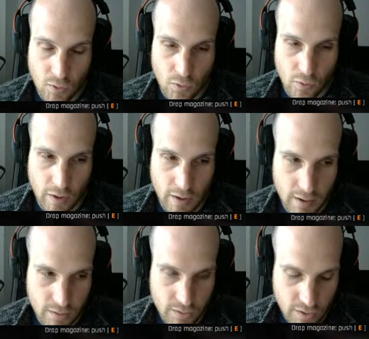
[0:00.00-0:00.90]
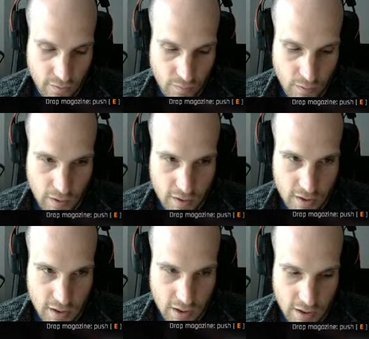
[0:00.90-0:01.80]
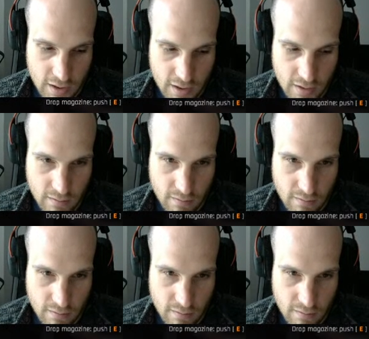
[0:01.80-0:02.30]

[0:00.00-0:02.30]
already. So if we stick this in,